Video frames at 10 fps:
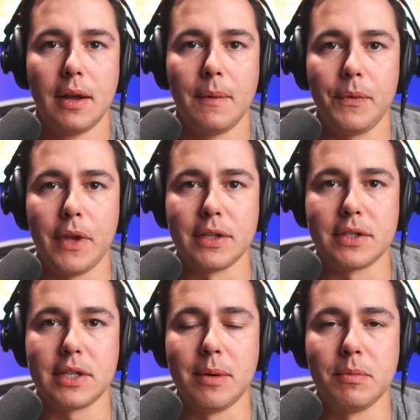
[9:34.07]
it
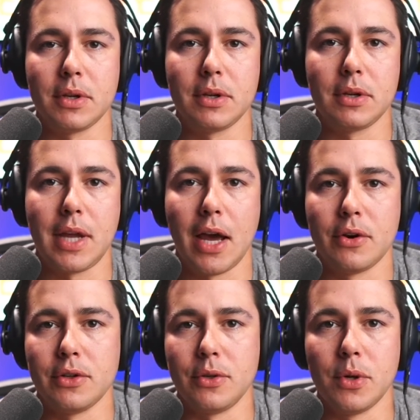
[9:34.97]
seemed
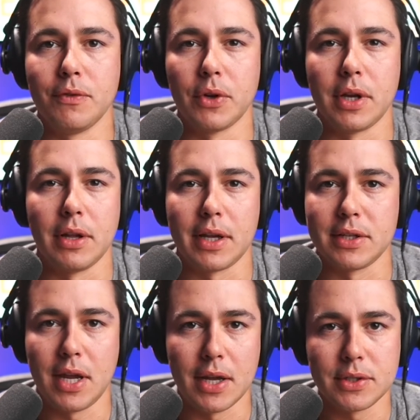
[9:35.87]
counterintuitive. Looking at like a
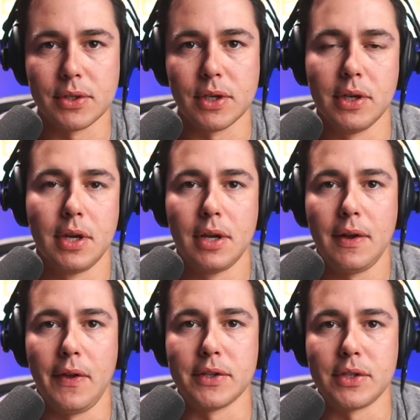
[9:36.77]
Tesla
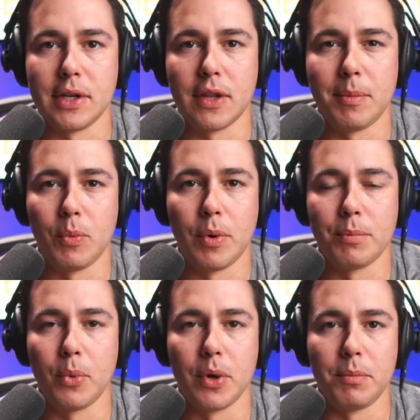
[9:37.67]
and seeing them at one
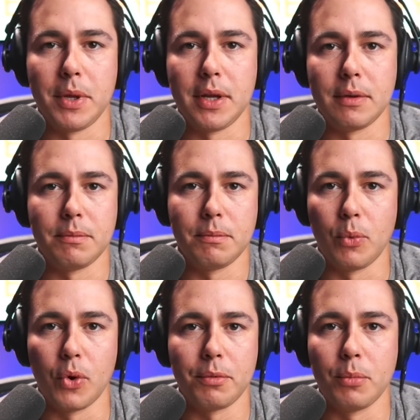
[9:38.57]
point being
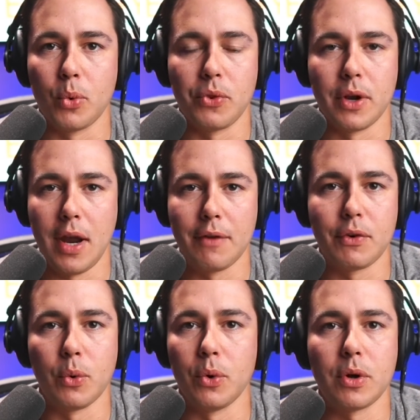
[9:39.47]
worth more than
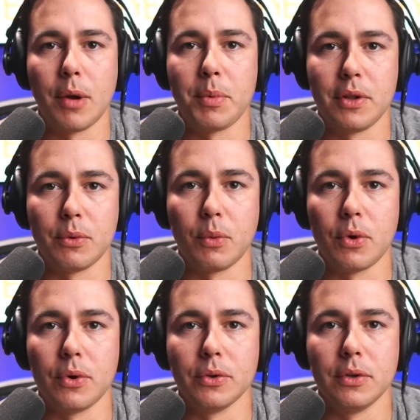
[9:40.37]
every oil company in the
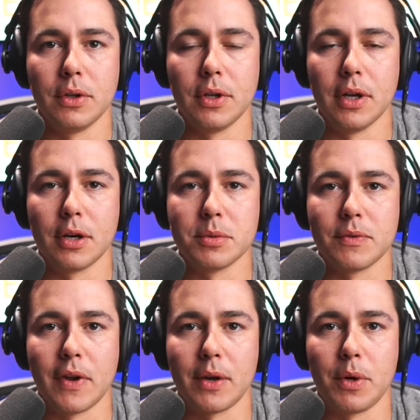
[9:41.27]
world uh, in terms
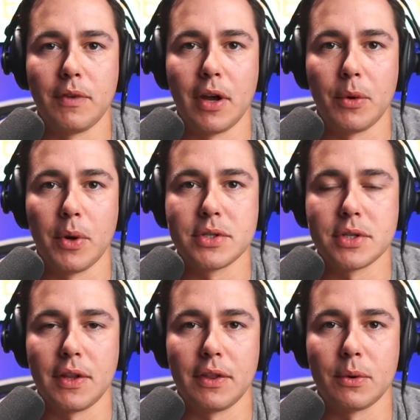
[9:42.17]
of equity valuations.
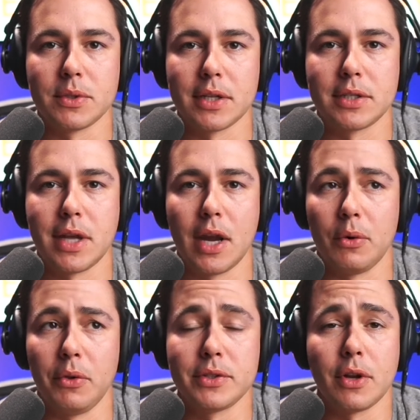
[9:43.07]
I think there was that stat, or
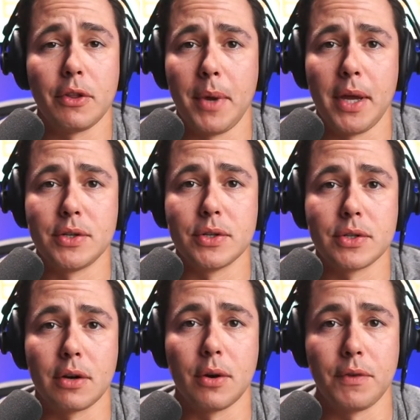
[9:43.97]
at least all the majors.
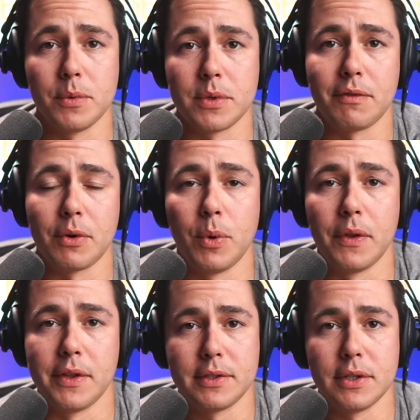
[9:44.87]
I don't know if it was everyone
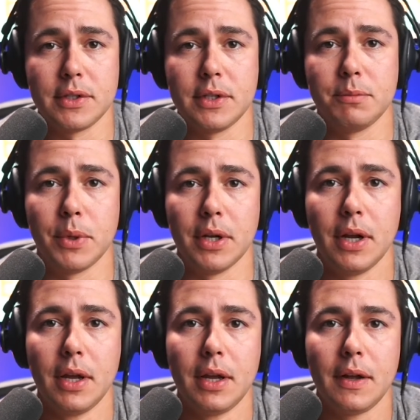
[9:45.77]
that's listed, but
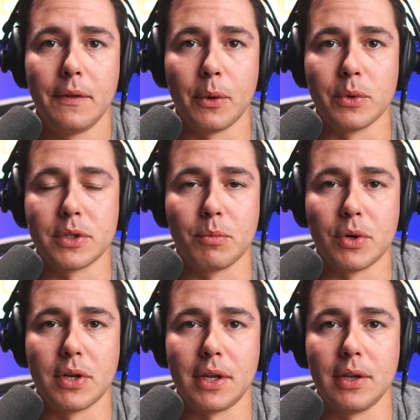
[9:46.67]
there were some
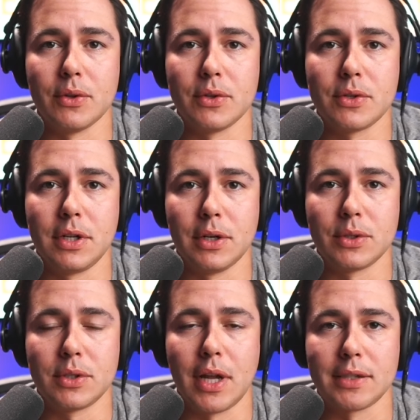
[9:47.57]
ridiculous, you know,
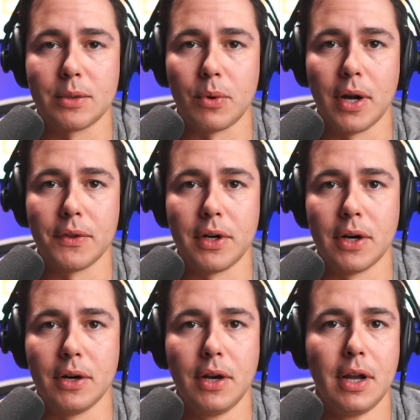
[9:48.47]
stats that were out there.